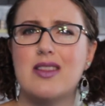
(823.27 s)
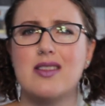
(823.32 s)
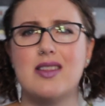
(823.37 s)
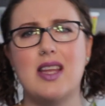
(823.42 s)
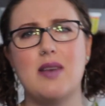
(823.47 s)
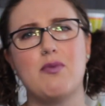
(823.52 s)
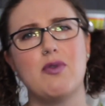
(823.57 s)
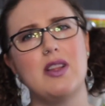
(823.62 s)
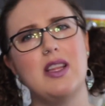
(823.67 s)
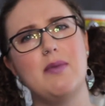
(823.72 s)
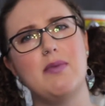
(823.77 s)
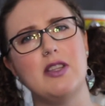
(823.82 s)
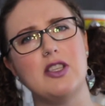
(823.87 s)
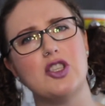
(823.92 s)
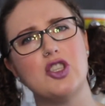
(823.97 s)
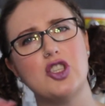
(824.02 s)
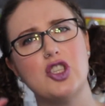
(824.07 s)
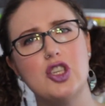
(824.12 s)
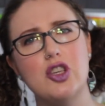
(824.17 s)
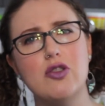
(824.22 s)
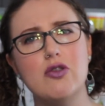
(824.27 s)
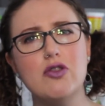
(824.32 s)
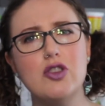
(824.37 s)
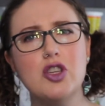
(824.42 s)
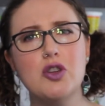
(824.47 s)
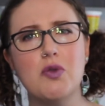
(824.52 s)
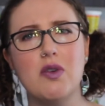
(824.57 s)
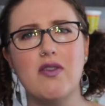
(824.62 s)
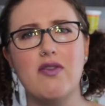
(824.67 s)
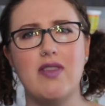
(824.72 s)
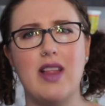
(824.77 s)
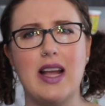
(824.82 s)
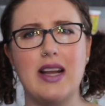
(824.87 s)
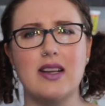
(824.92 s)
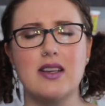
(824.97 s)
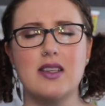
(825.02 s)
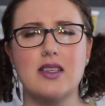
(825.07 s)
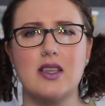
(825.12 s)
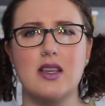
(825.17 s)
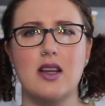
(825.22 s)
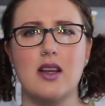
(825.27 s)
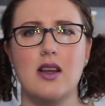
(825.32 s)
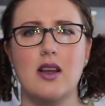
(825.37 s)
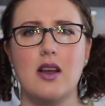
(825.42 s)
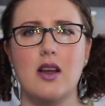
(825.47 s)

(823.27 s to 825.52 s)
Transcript: that they'd really been skewed to reflect